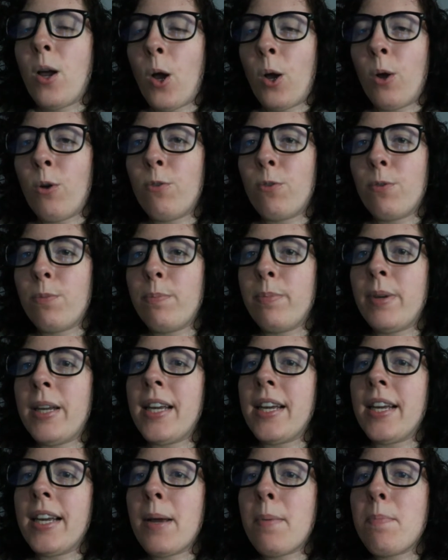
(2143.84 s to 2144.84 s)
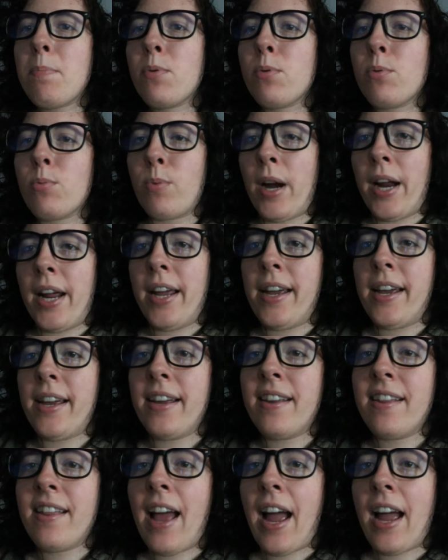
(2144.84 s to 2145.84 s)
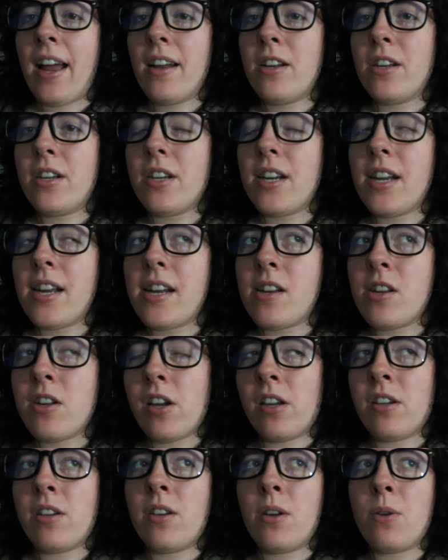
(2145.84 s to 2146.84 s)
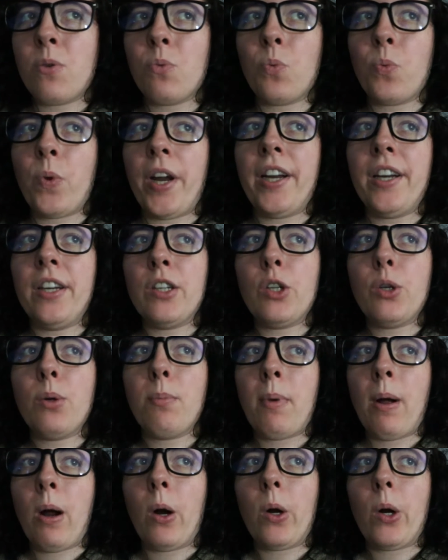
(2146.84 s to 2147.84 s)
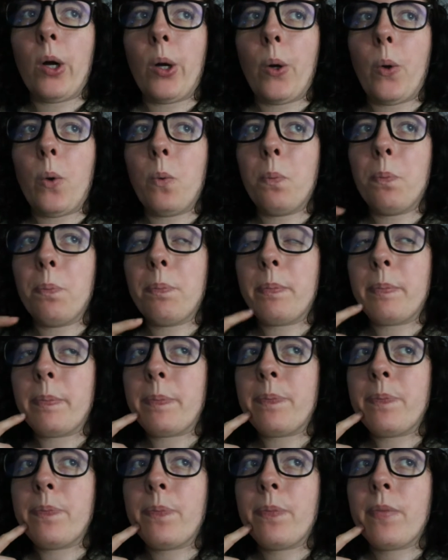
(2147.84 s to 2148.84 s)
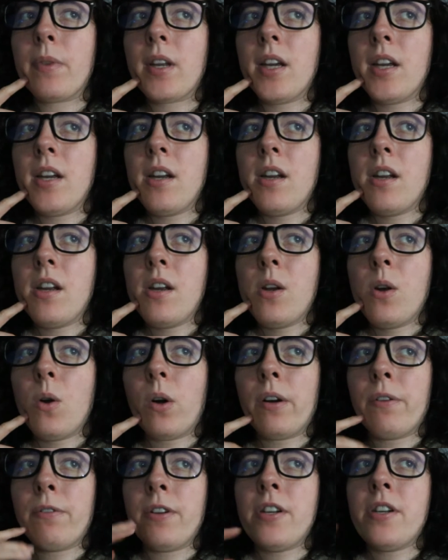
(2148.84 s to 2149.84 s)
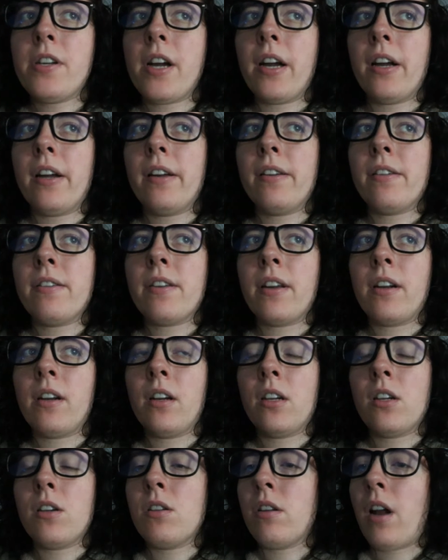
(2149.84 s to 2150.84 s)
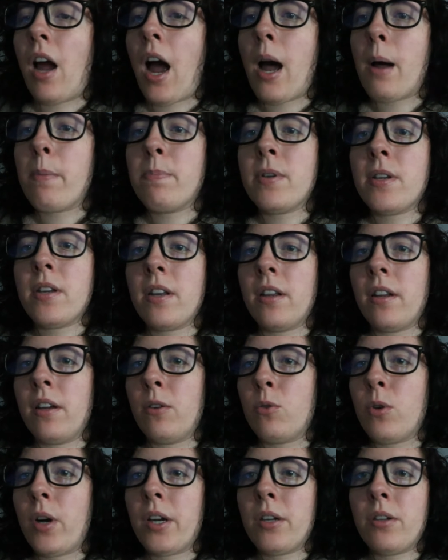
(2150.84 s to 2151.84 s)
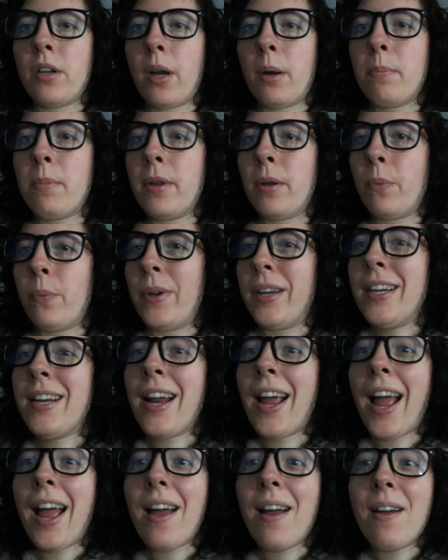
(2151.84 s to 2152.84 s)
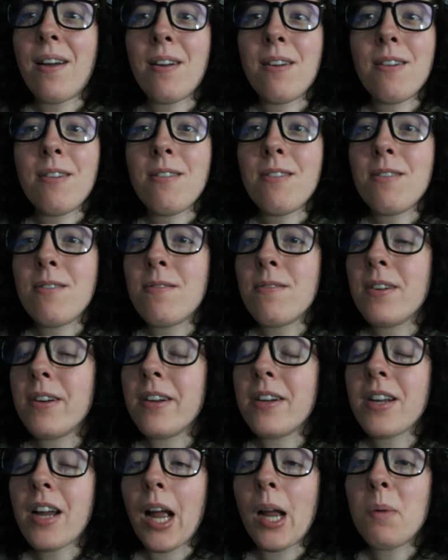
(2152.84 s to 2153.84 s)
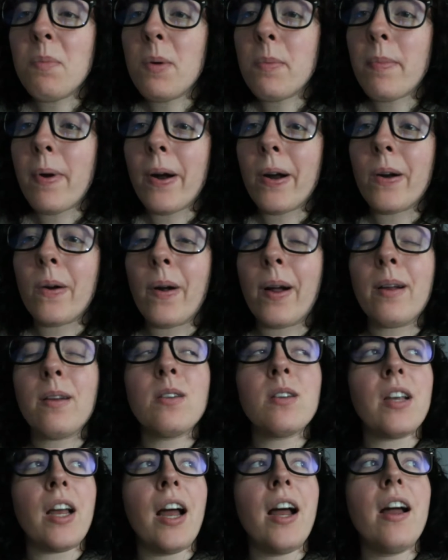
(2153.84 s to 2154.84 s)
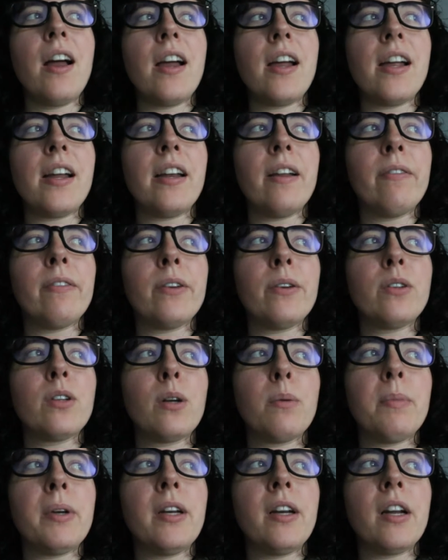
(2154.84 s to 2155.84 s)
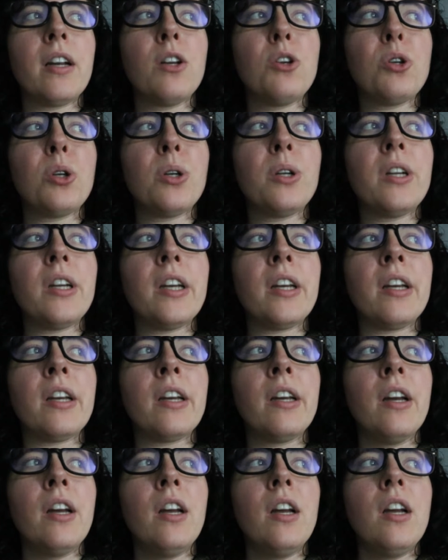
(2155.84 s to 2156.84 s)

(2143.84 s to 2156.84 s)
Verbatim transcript: hoping and praying that it doesn't rain tomorrow. Or if it does, then it stops and then dries up, and then we can have a good time tomorrow outside, even though it's gonna be kind of chilly.